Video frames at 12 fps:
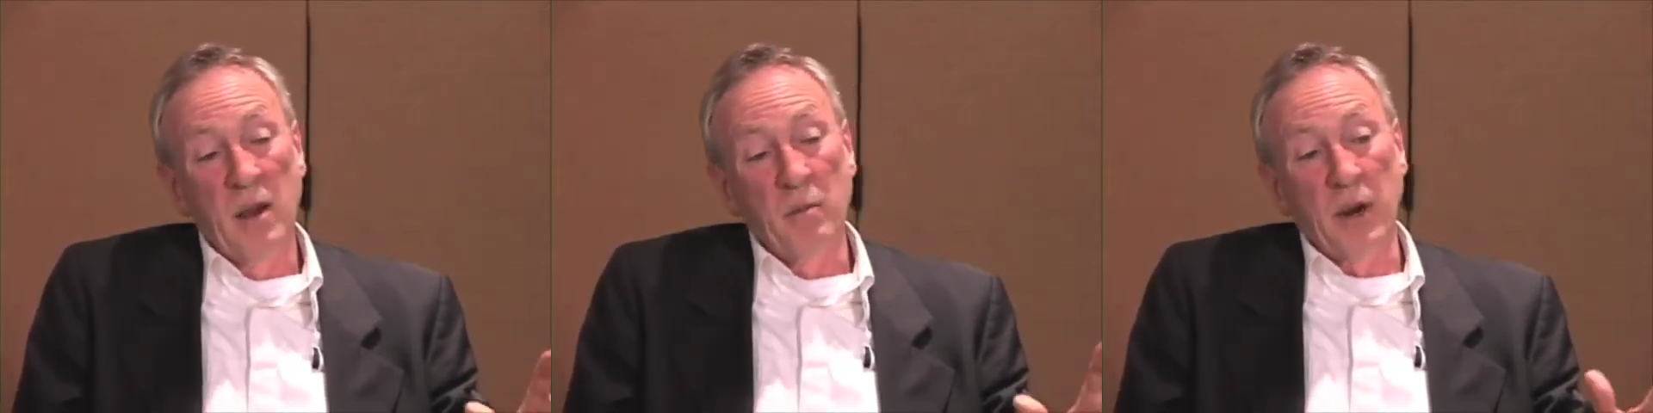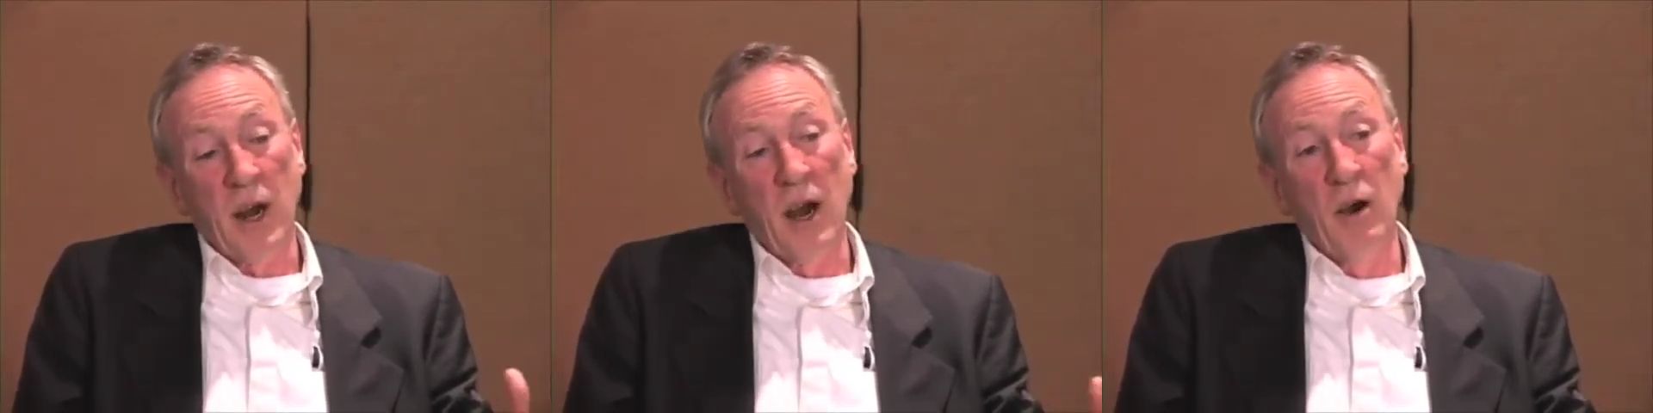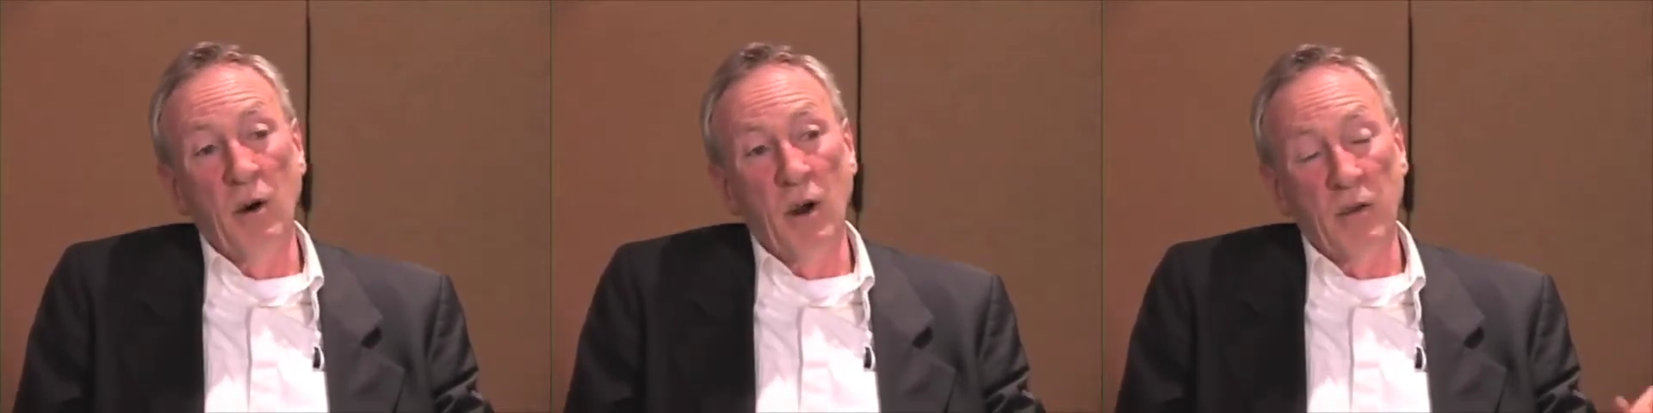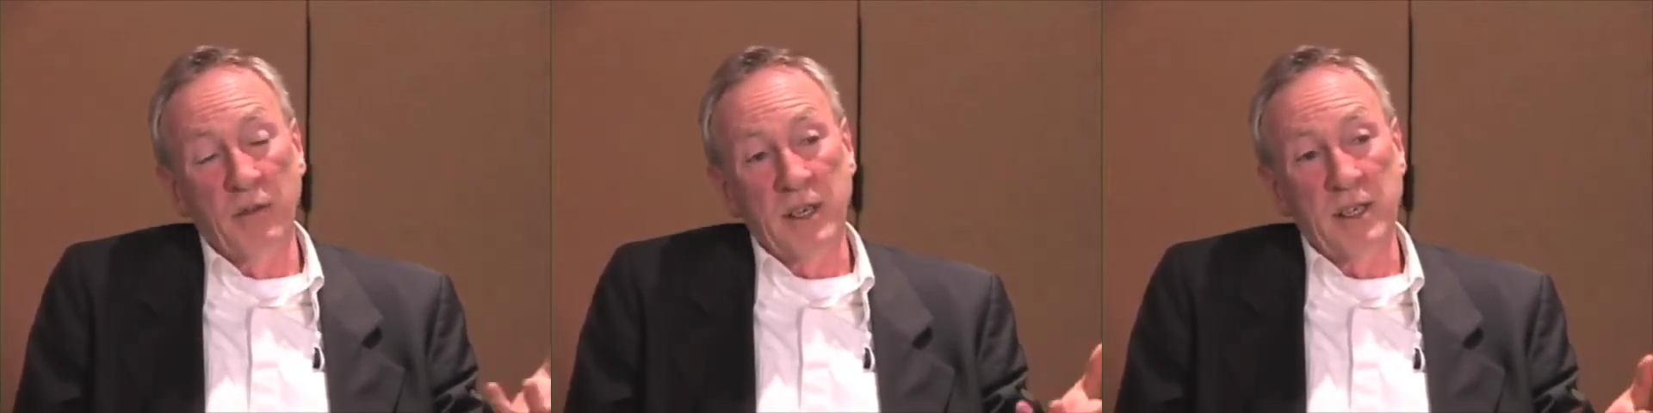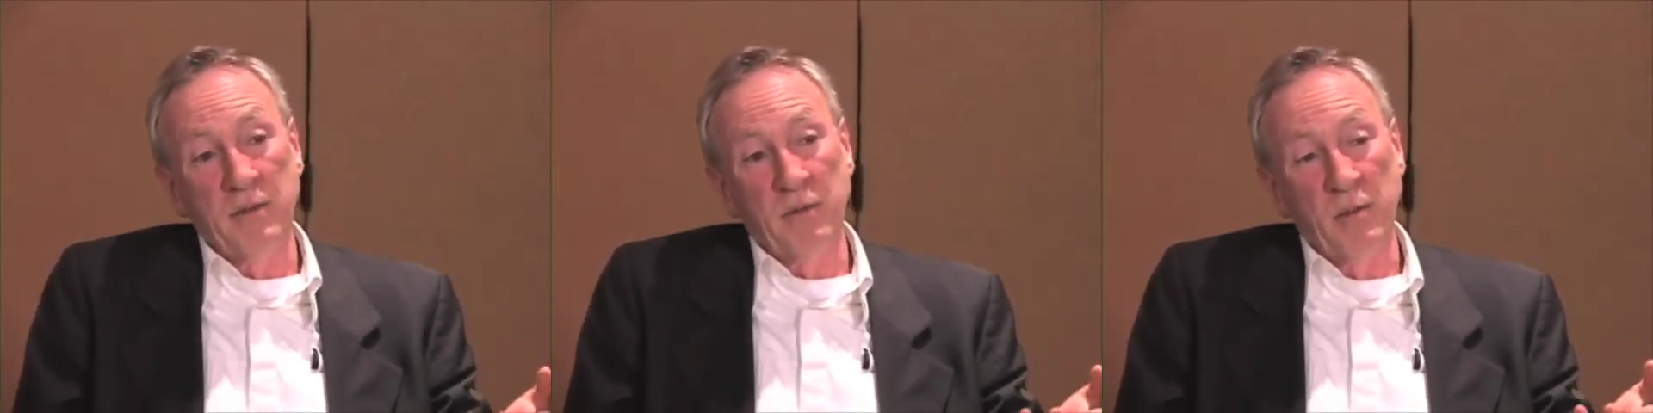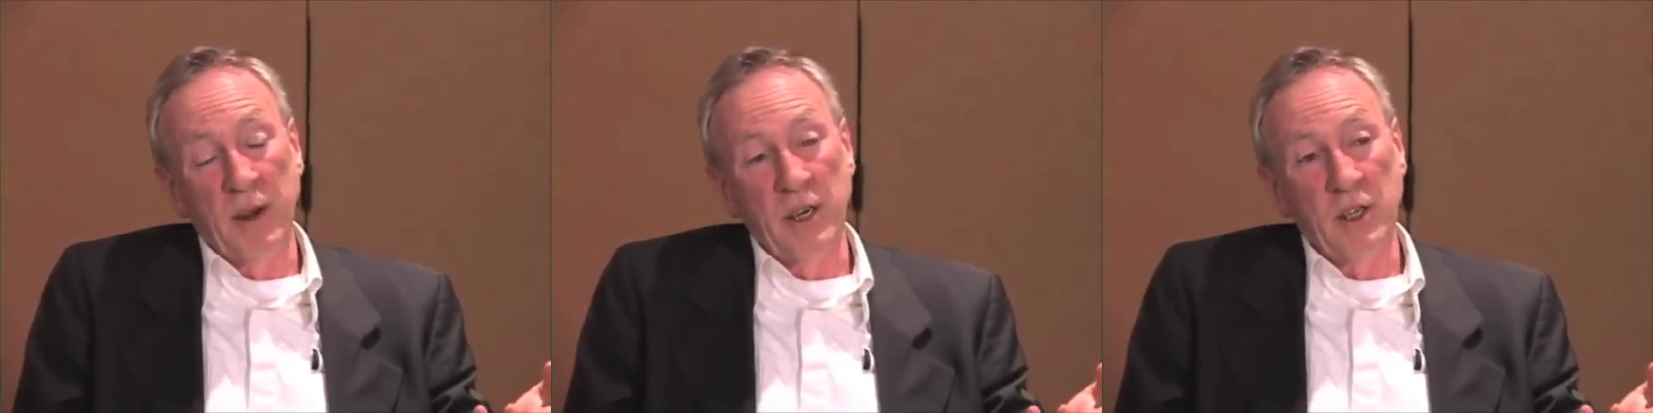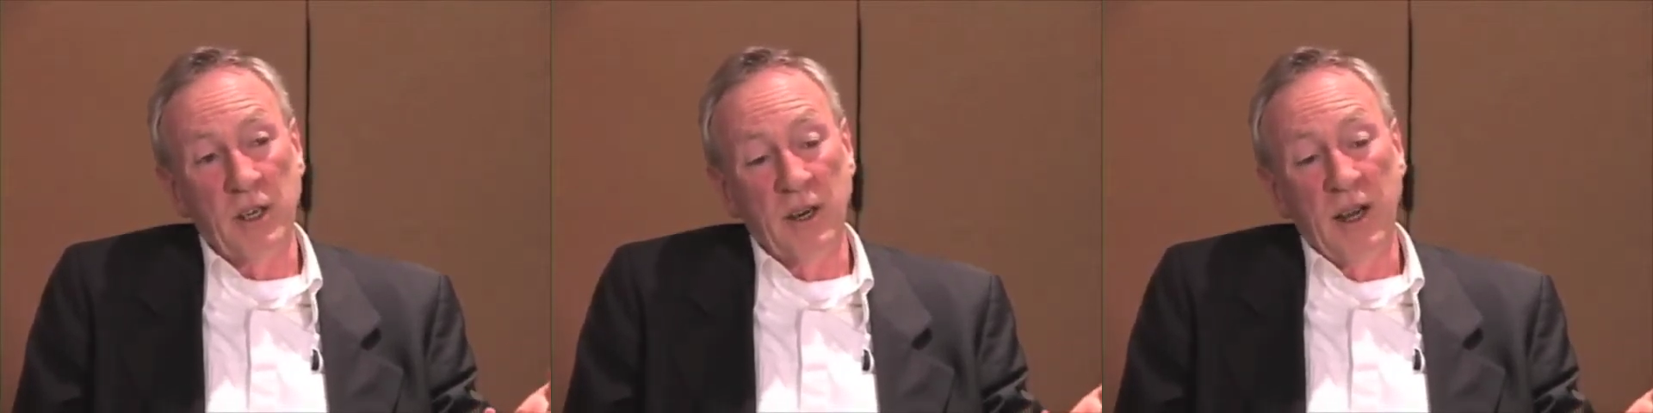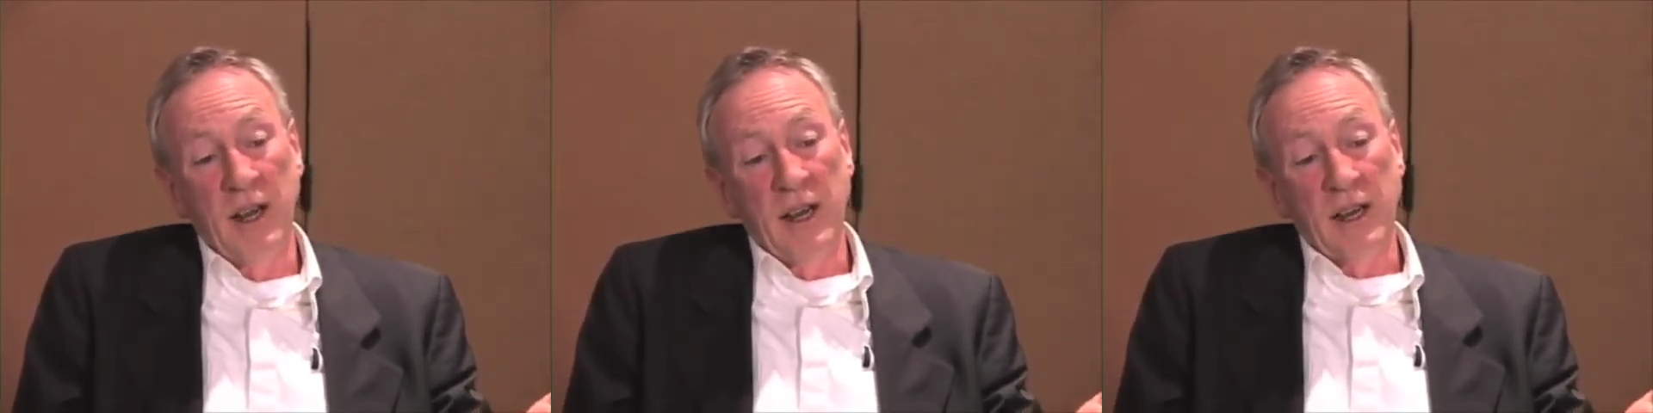but how all of this information
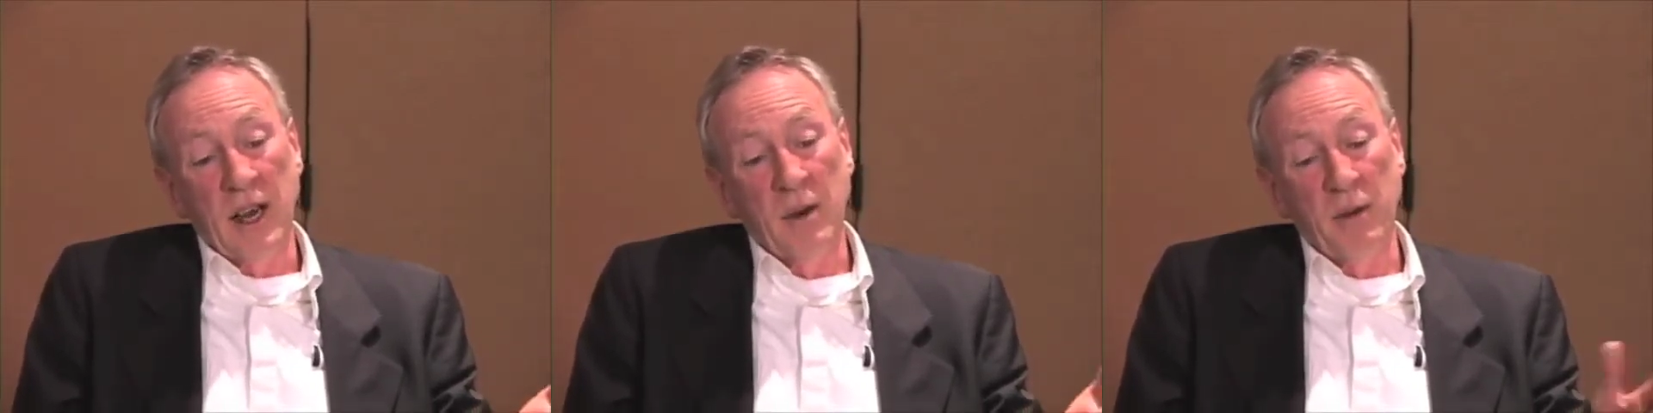can